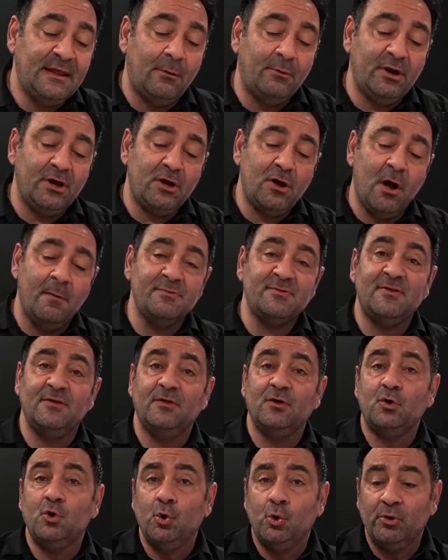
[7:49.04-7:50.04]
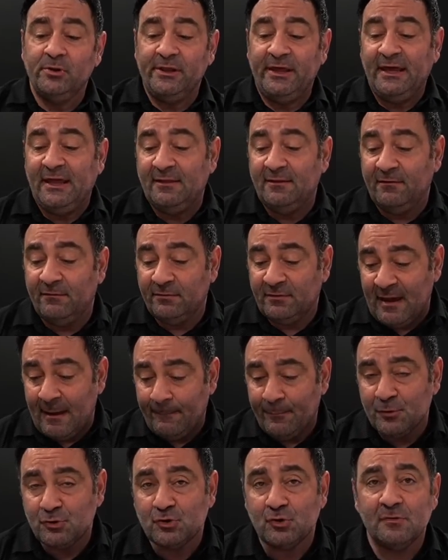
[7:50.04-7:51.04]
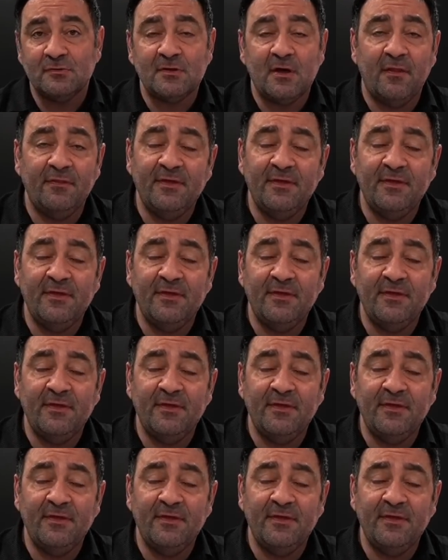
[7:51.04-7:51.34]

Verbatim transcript: Now, when it comes to the cooling and the temperatures